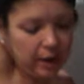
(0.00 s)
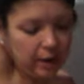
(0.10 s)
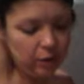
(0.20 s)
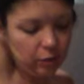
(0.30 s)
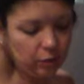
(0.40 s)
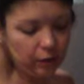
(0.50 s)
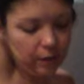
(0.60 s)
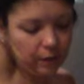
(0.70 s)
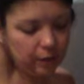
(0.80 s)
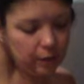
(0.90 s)
usually if
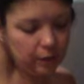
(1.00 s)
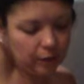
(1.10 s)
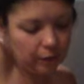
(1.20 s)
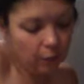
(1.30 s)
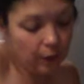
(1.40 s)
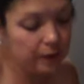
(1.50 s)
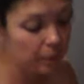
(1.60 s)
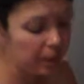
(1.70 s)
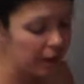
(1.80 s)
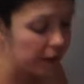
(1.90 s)
a recipe
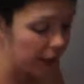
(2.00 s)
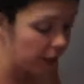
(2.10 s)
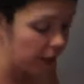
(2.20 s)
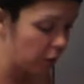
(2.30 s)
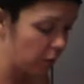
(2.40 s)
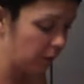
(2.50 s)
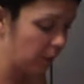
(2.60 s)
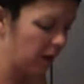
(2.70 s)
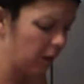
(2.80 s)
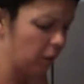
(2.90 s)
is saying to do
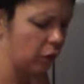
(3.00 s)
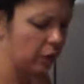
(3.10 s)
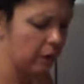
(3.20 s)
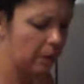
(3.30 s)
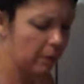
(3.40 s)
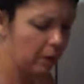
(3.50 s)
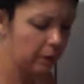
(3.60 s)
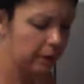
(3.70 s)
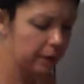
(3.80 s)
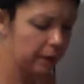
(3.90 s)
something, there just might be a
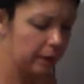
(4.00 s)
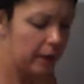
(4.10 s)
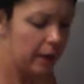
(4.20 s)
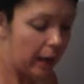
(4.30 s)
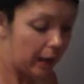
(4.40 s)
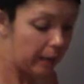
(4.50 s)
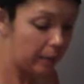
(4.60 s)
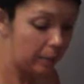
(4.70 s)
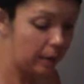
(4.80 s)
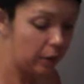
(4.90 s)
reason. And some
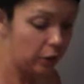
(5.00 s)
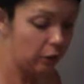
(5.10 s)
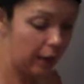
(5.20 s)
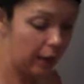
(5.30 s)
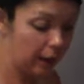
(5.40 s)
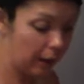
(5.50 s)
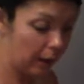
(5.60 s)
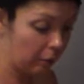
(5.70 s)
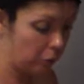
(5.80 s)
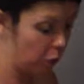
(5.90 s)
things you
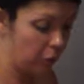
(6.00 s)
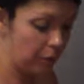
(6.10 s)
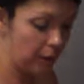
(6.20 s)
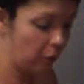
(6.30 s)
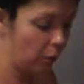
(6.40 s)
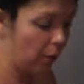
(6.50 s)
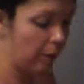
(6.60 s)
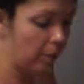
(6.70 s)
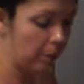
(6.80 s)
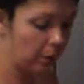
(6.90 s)
can do whatever you want,
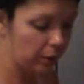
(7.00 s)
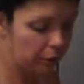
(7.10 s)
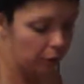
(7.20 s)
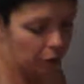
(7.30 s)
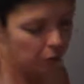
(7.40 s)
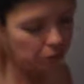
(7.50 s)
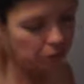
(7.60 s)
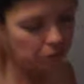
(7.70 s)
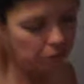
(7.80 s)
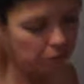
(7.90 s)
but also
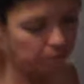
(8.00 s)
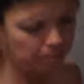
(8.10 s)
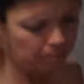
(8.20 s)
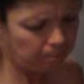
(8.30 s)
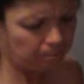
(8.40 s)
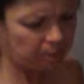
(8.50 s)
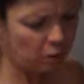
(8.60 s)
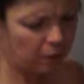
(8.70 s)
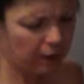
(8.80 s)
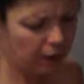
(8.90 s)
you
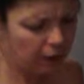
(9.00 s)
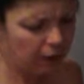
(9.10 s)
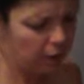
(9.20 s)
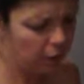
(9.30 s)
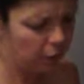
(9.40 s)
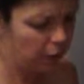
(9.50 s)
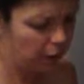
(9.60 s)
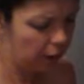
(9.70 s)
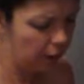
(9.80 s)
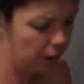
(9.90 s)
might get a gritty
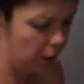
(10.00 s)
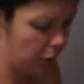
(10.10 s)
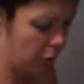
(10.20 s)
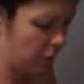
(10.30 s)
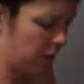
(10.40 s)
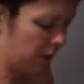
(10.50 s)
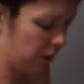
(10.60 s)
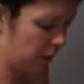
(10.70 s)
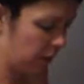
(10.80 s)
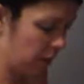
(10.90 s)
quiche that
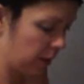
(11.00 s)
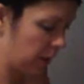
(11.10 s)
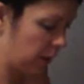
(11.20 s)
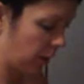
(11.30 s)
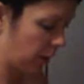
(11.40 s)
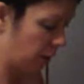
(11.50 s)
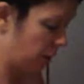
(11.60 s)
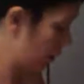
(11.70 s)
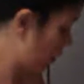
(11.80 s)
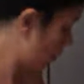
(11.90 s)
does not taste good.
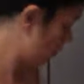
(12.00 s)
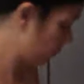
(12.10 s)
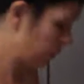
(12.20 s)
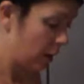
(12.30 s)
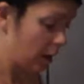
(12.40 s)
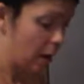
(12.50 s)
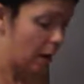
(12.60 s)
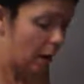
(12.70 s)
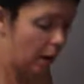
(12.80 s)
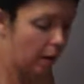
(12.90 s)
So
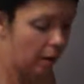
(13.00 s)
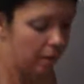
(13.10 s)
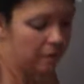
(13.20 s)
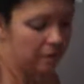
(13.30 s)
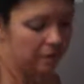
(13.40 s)
again,